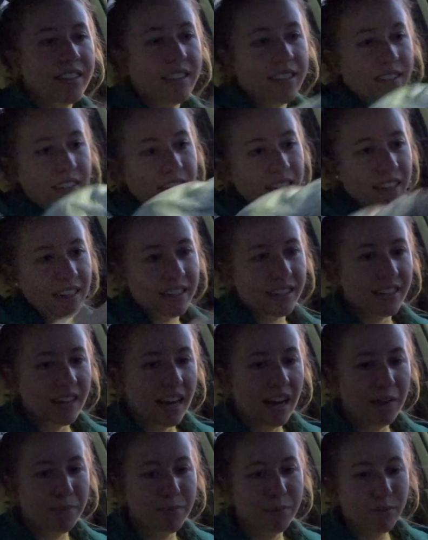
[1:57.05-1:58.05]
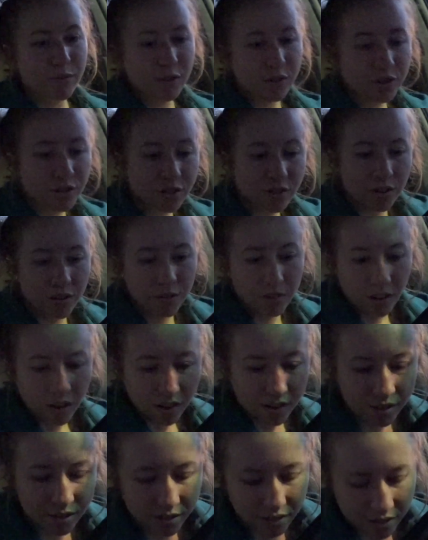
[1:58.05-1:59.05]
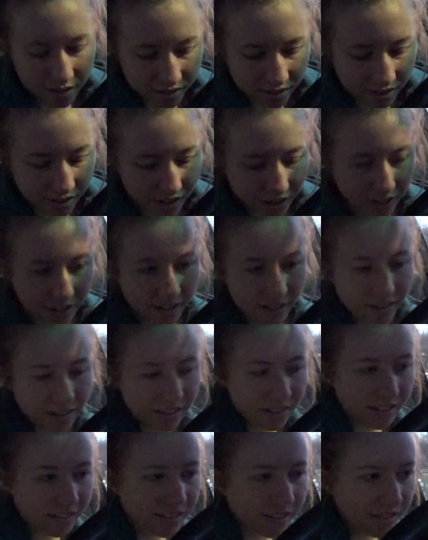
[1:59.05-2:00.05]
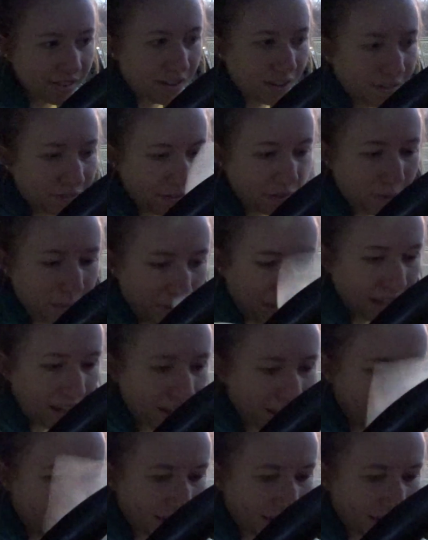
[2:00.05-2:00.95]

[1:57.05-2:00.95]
has needed to happen for so long. This is good. This is good for me.